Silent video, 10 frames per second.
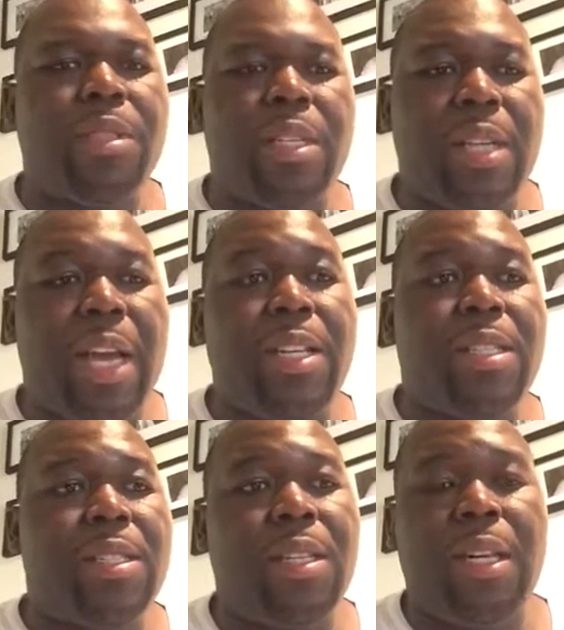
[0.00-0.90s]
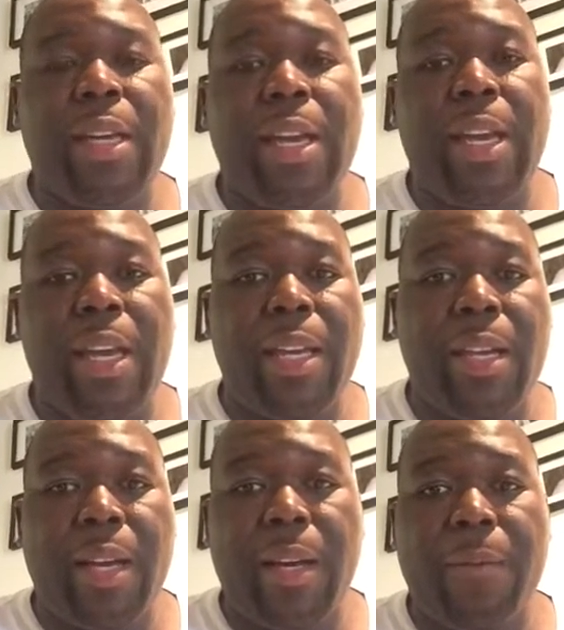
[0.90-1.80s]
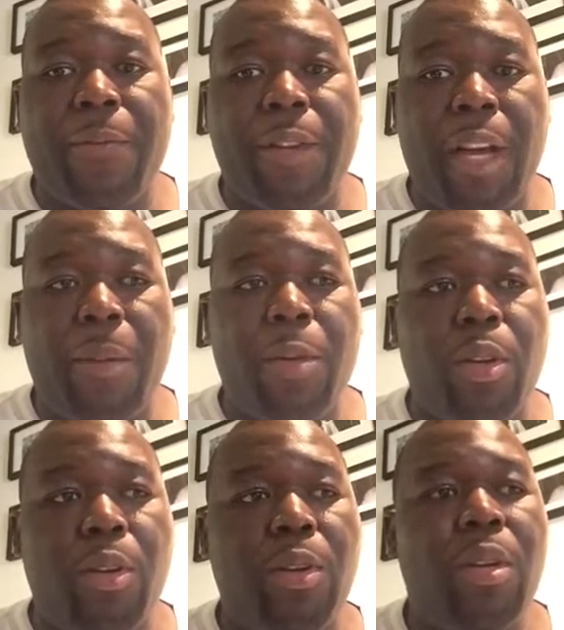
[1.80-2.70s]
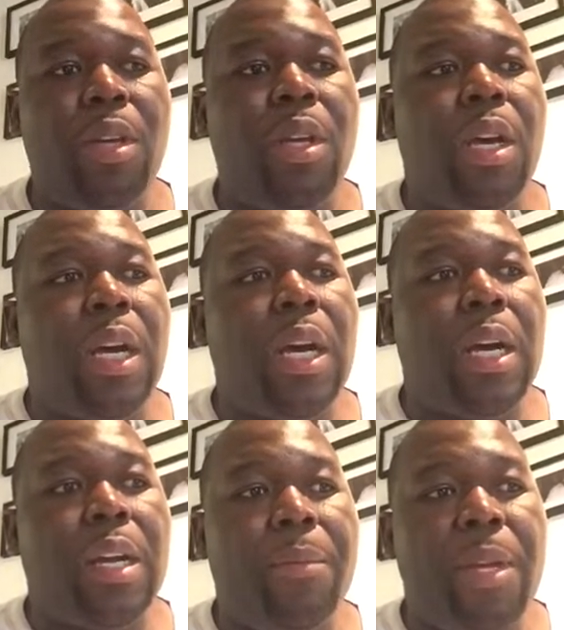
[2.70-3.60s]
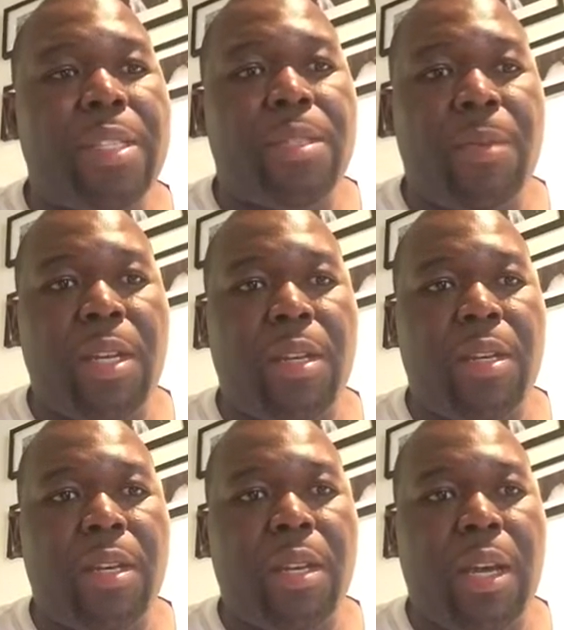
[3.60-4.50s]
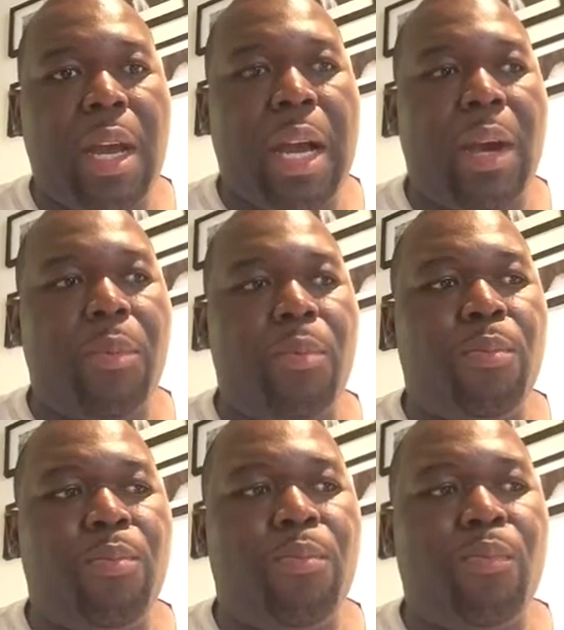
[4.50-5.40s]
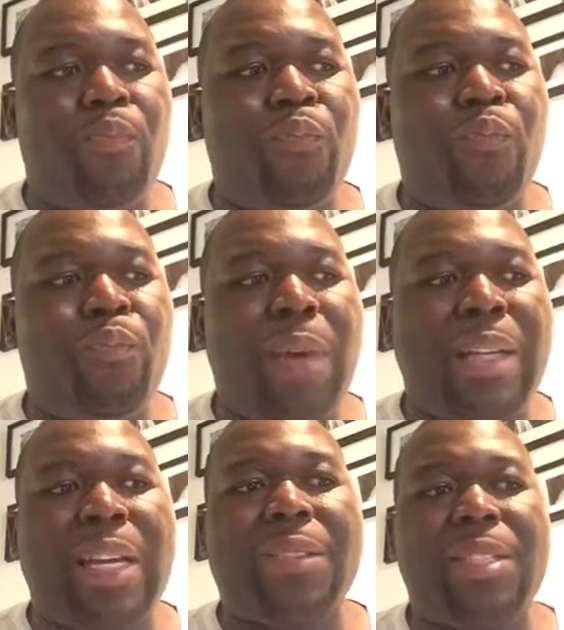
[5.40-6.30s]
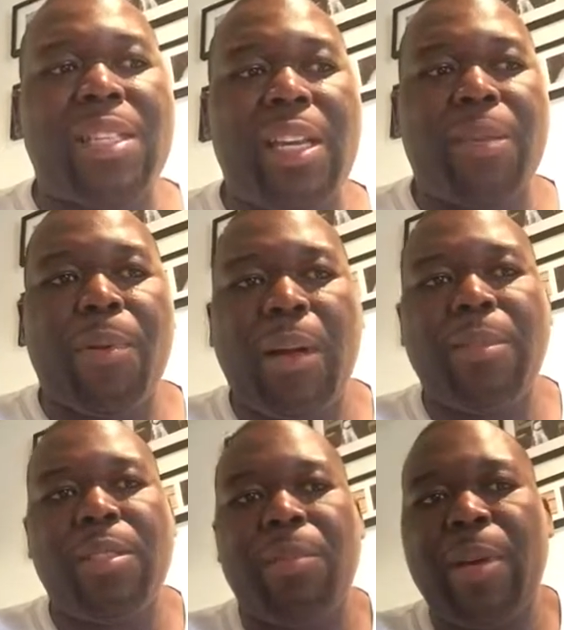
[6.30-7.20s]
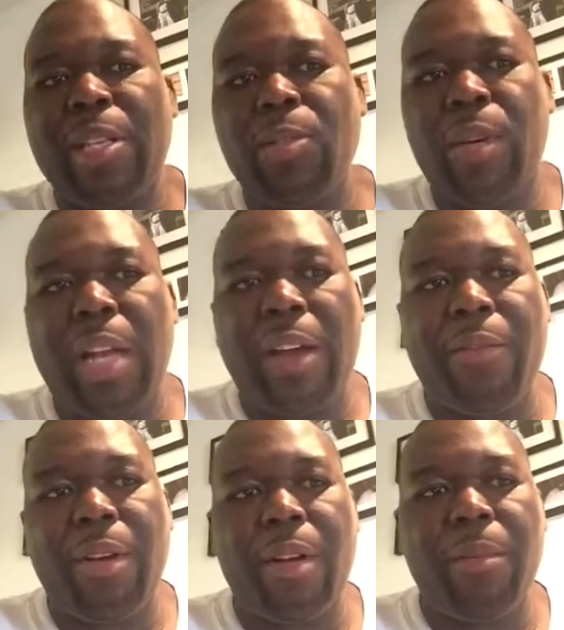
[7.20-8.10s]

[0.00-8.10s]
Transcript: was a nice and phenomenal commencement. I'd have to say it probably is the best one I've